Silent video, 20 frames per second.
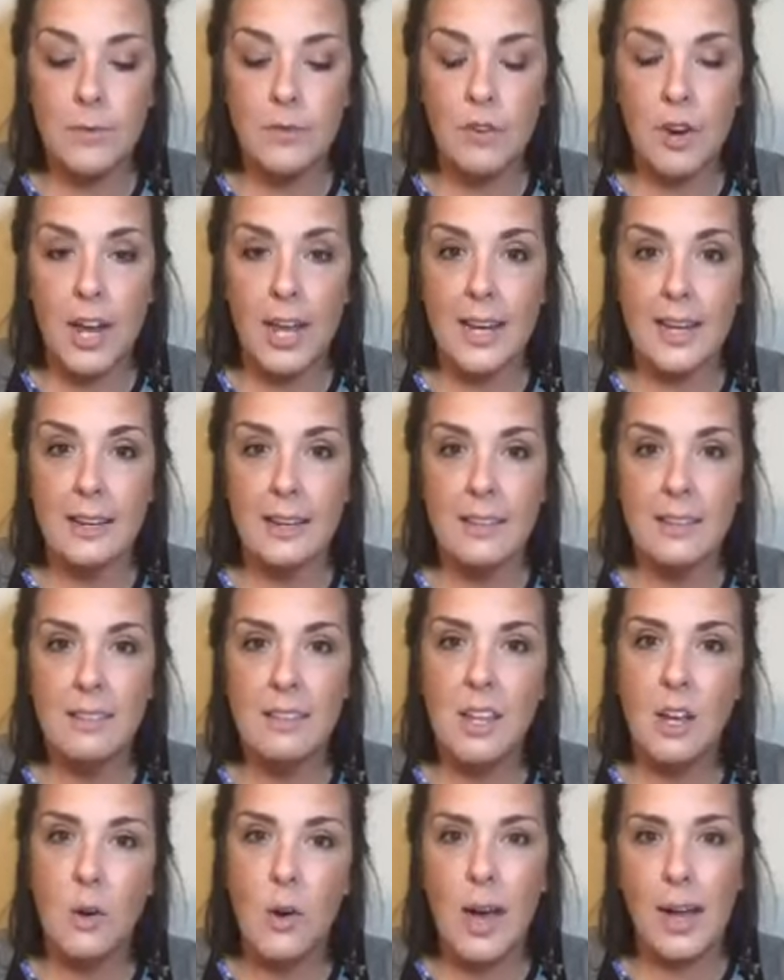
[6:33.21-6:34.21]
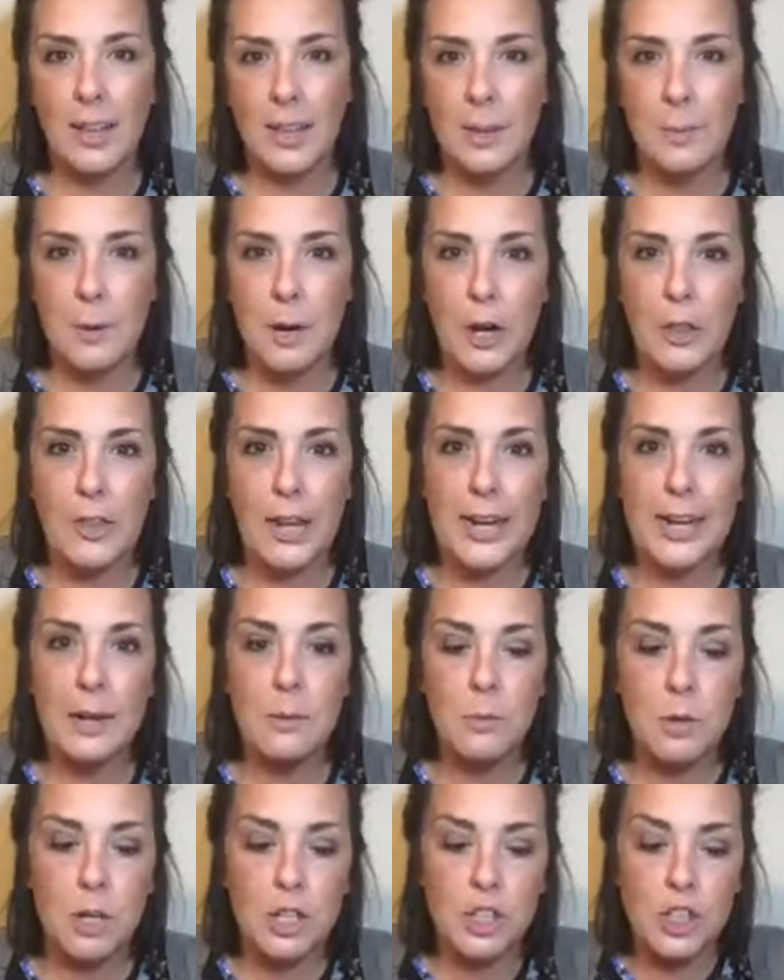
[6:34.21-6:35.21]
frayed, ugly part that I
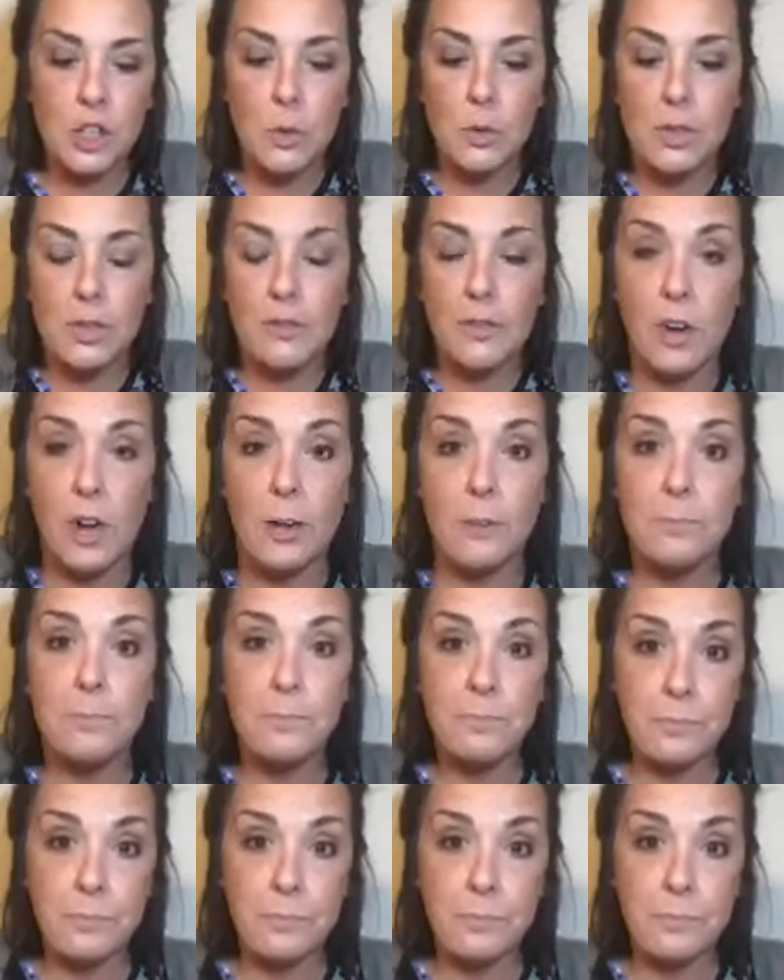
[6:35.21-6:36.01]
didn't want to show in the front.